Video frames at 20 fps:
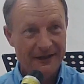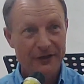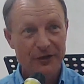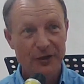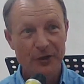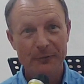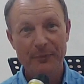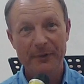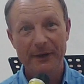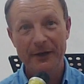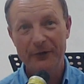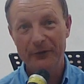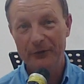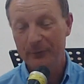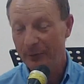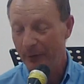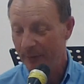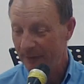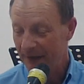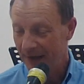Your parents
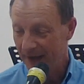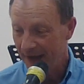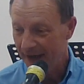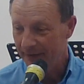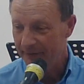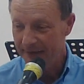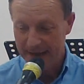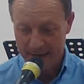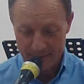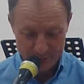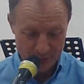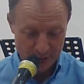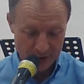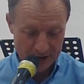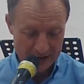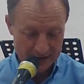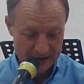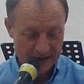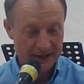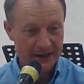were probably alive at that
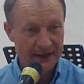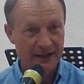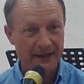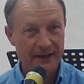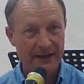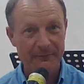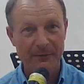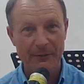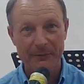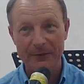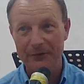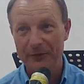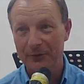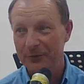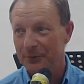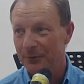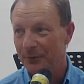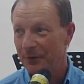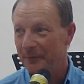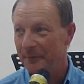point, and they probably
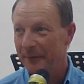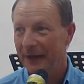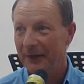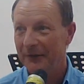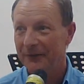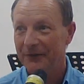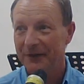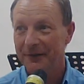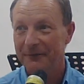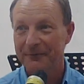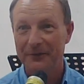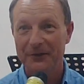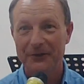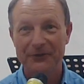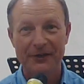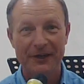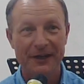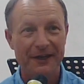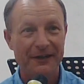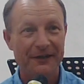told you all about it,
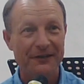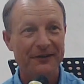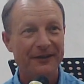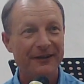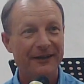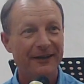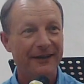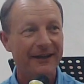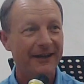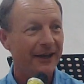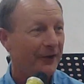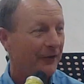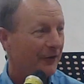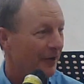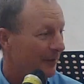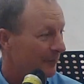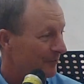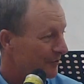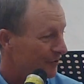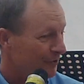first-hand account,
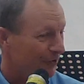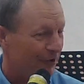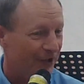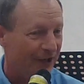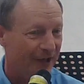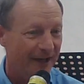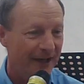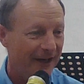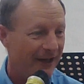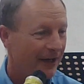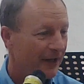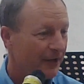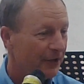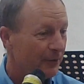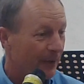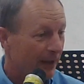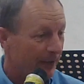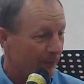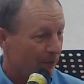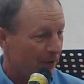I'm sure.
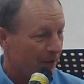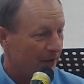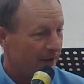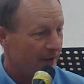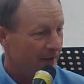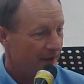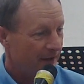You have one?